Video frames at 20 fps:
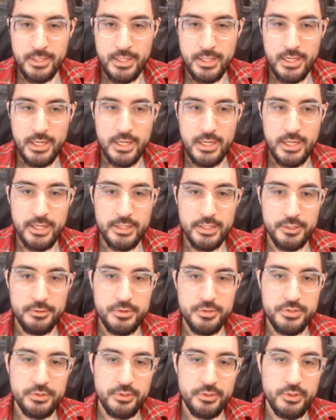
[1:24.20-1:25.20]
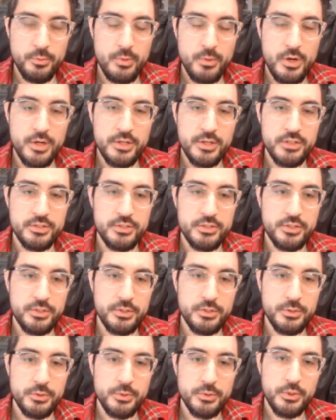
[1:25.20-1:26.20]
I originally wanted
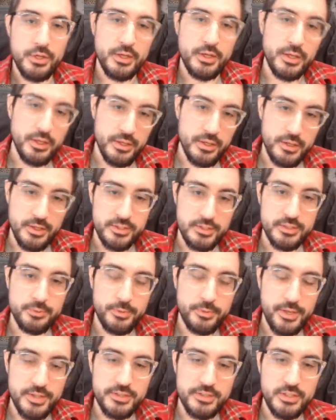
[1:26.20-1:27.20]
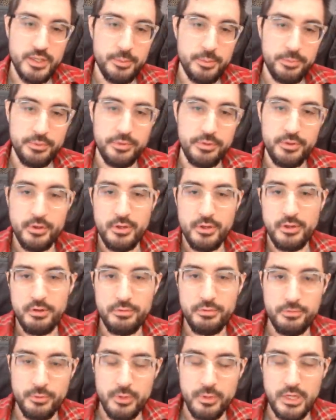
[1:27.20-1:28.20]
to splice up the
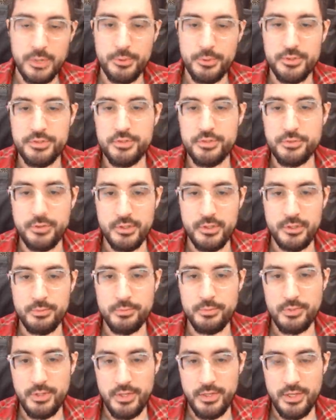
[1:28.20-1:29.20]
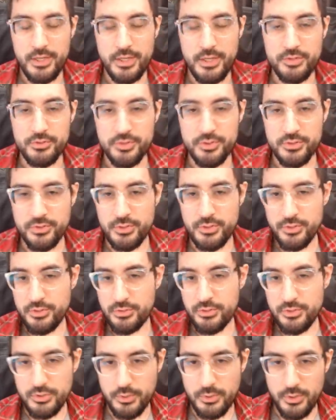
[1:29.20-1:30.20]
4-hour stream and just
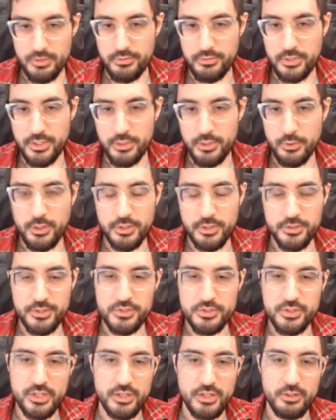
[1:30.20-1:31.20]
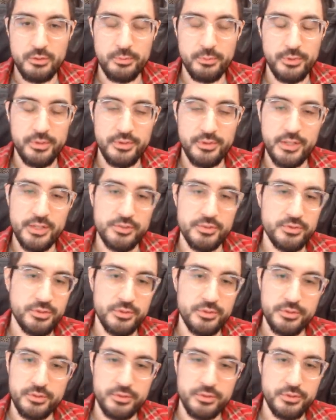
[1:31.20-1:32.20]
do a video on this channel, but that's
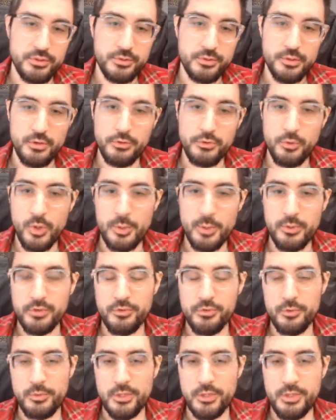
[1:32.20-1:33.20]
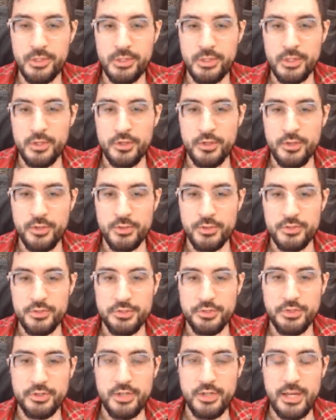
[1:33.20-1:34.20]
just too overwhelming for me. So
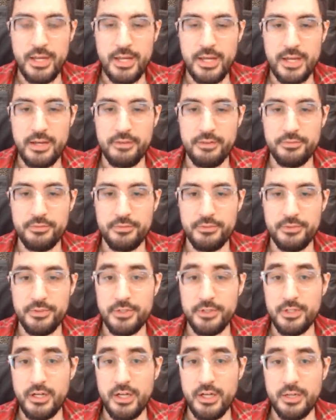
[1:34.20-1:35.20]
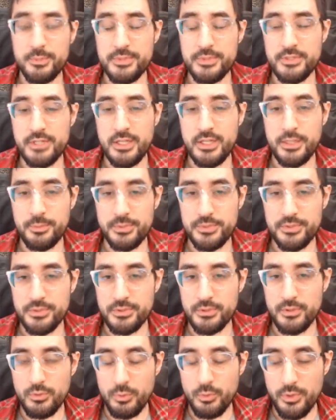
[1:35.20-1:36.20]
you're going to have
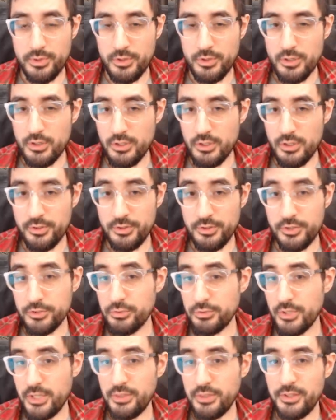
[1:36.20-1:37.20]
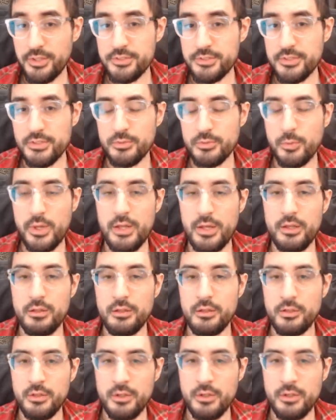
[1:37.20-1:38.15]
timestamps with all the trade links as well